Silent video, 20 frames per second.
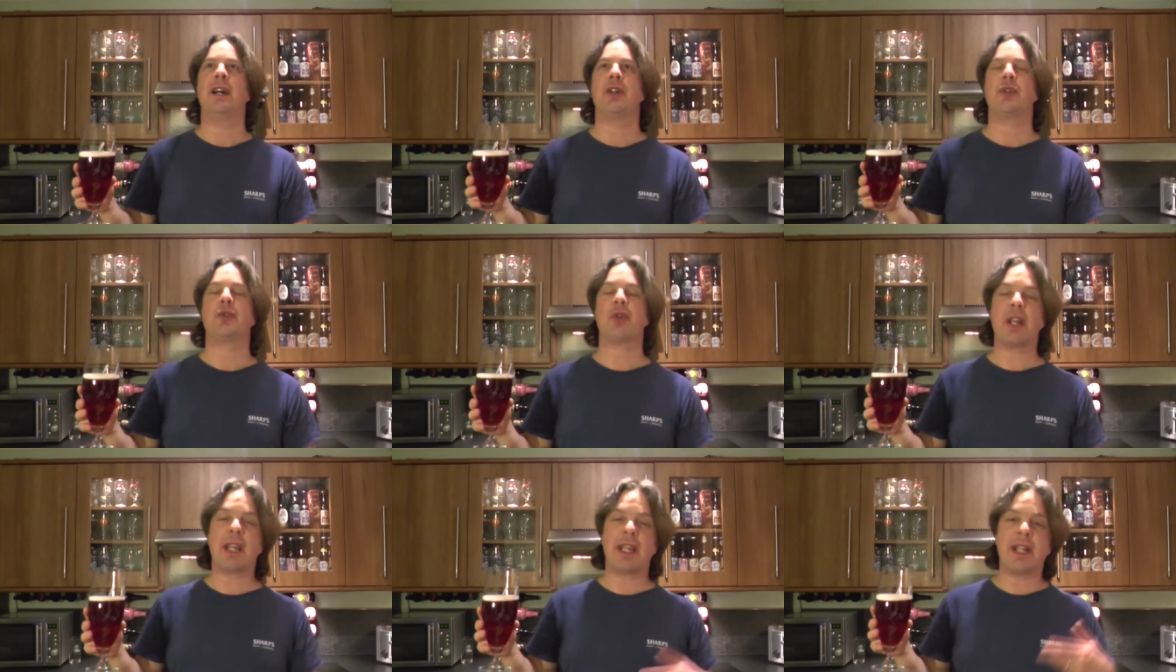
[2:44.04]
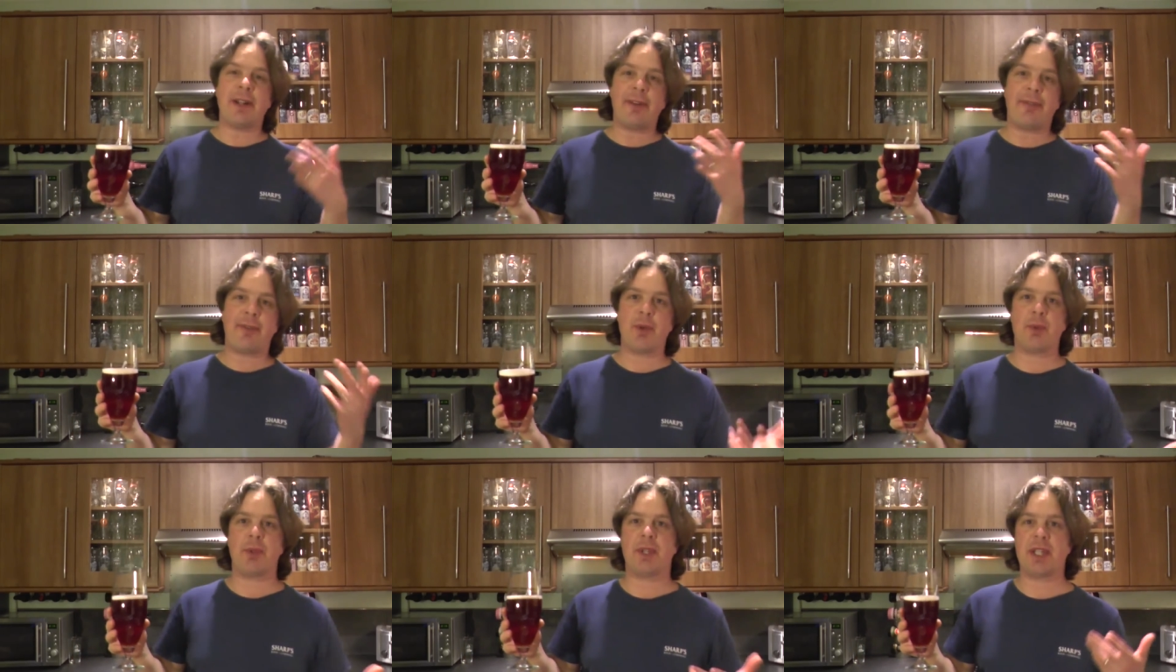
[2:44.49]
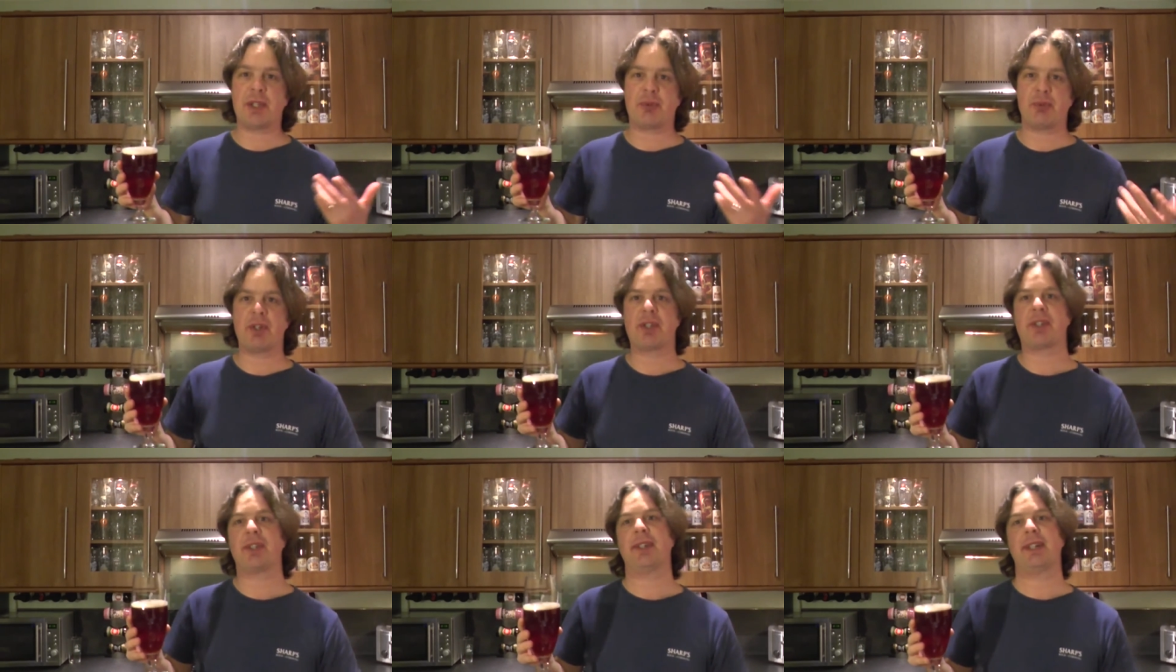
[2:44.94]
Drinking a few of these
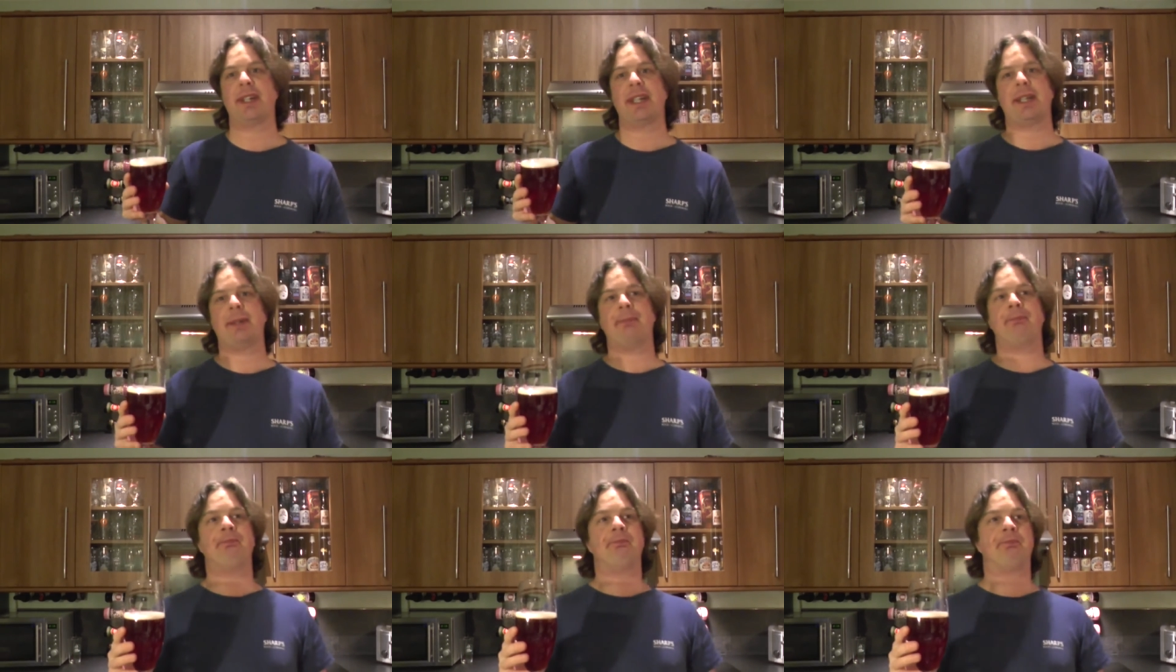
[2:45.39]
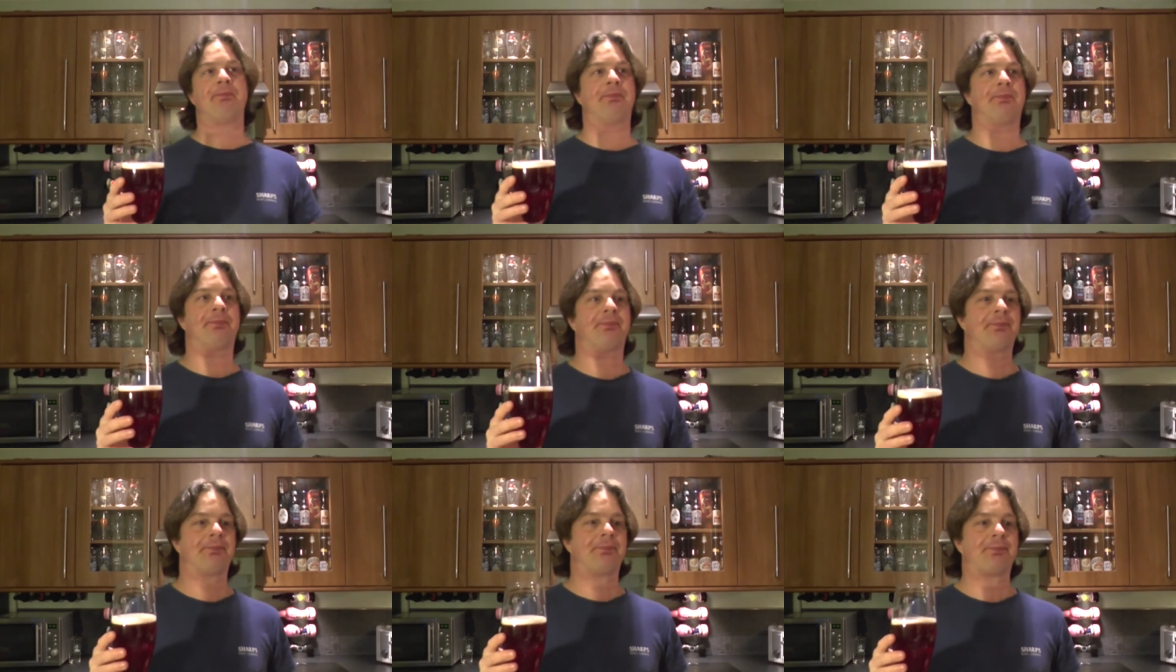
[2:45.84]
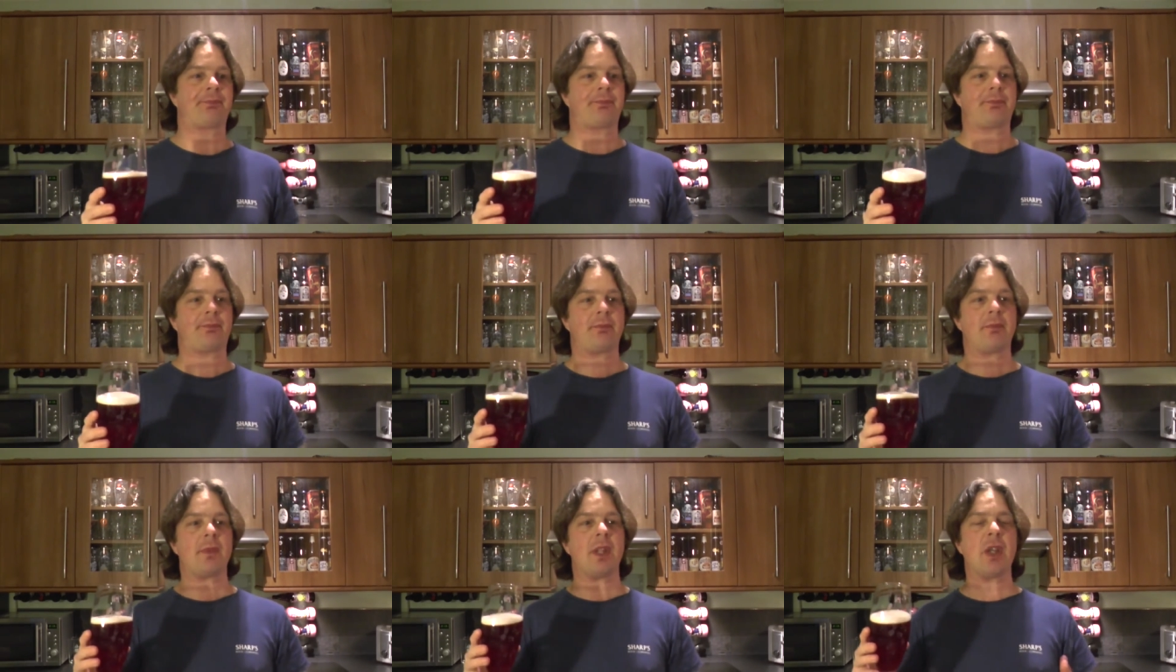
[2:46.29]
recently,
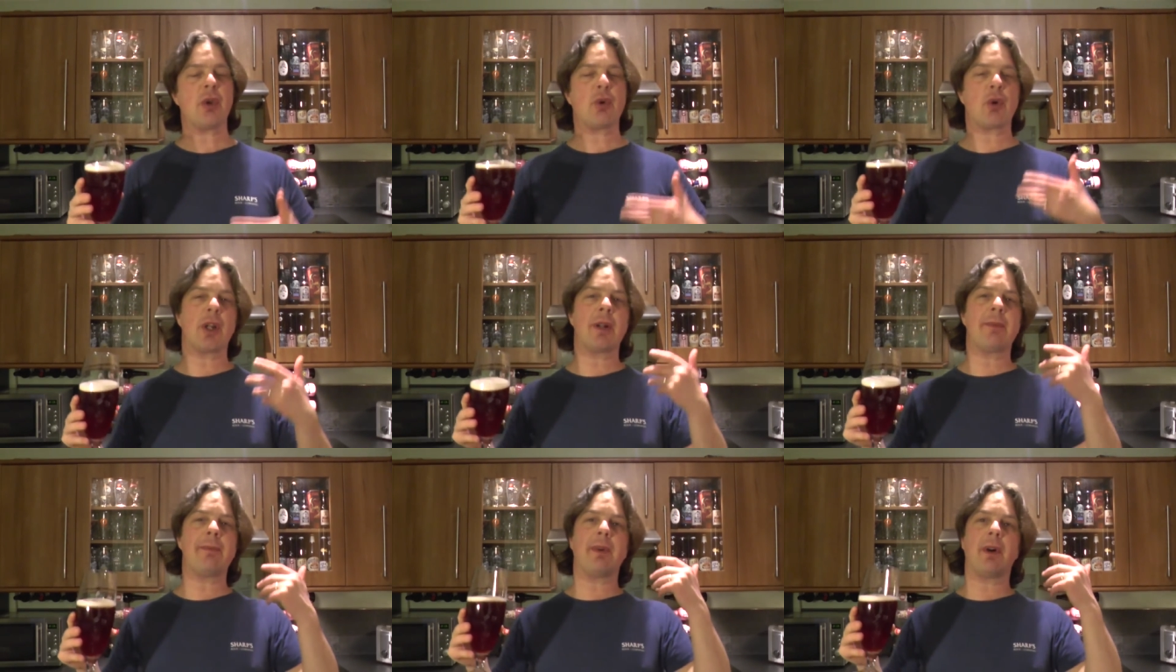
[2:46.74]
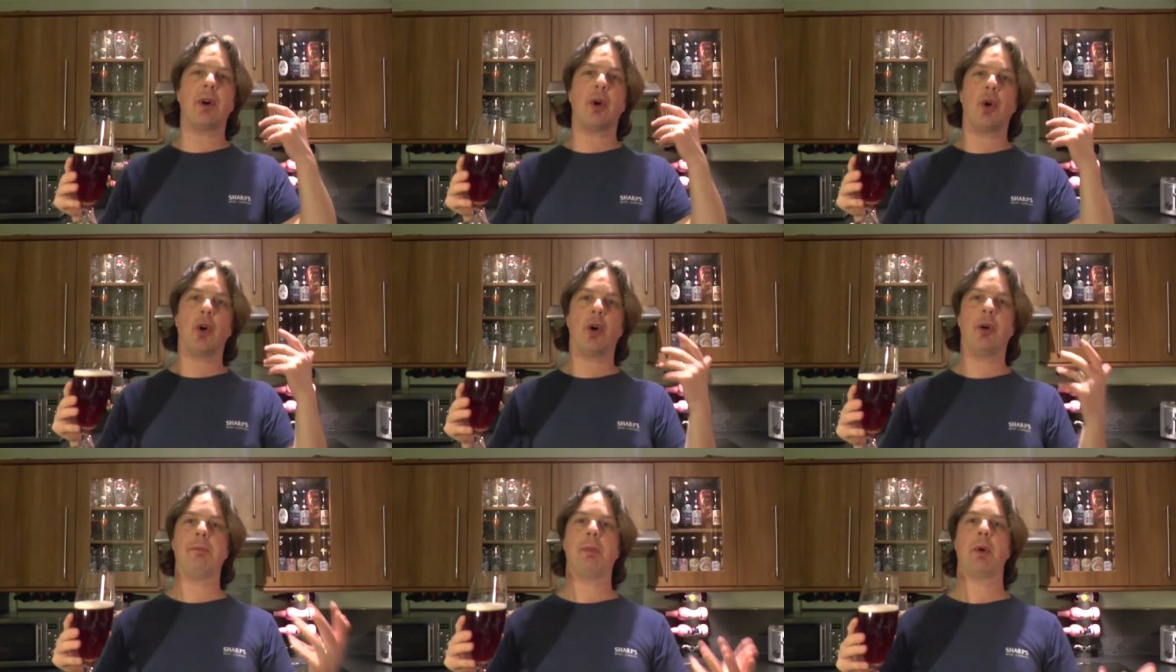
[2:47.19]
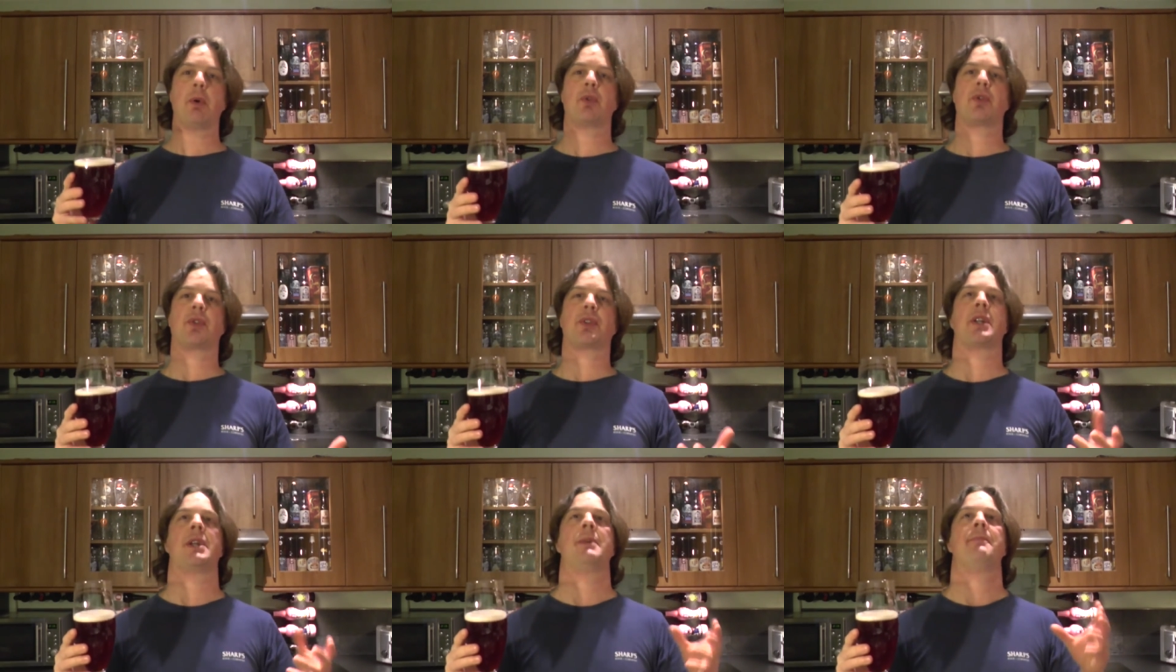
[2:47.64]
you kind of
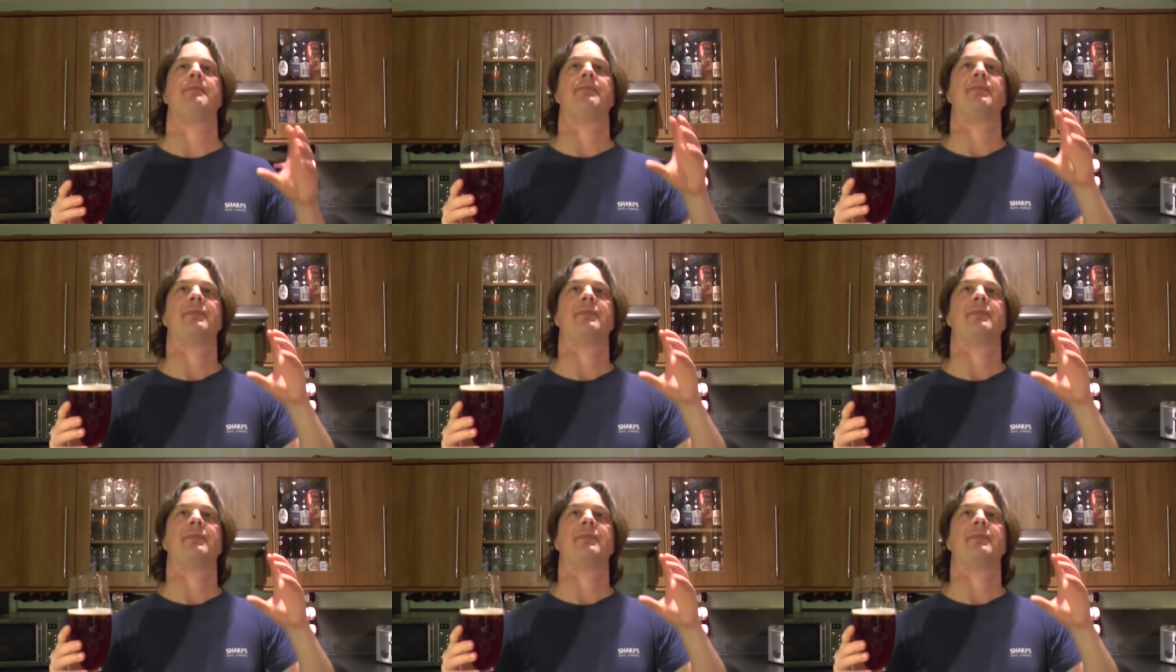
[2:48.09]
almost